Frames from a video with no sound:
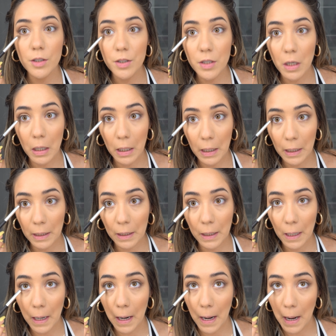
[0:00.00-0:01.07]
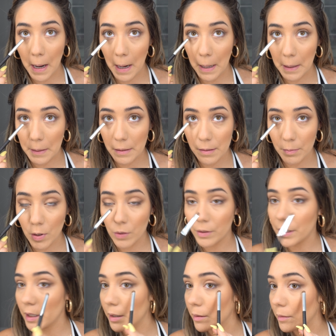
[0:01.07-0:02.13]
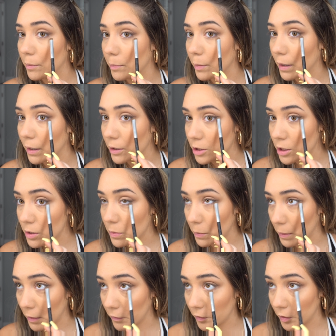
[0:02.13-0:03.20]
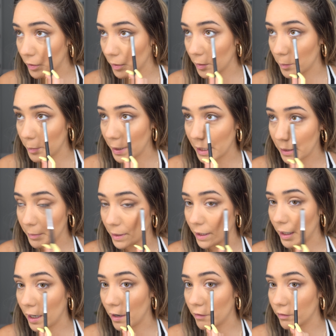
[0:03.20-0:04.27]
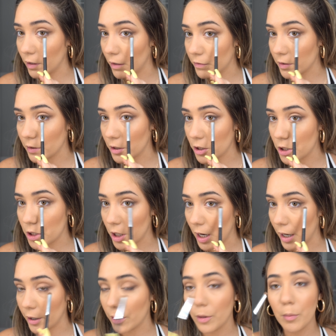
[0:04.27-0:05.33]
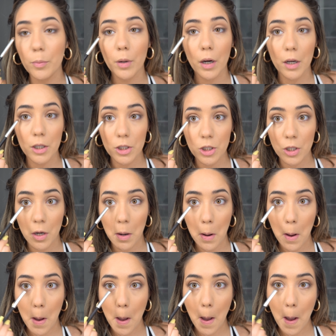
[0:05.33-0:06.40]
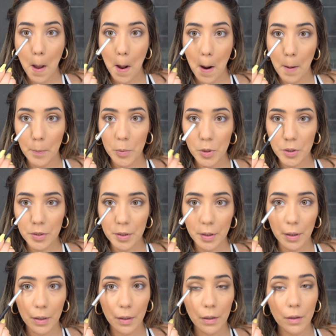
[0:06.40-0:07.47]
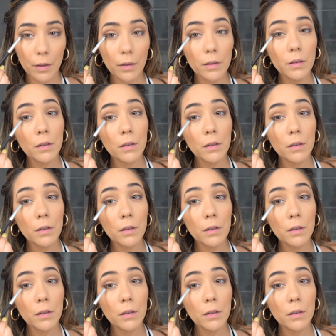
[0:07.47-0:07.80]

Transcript: dark and smoky, but just whatever pigment I have left on the shadow brush, I'm just gonna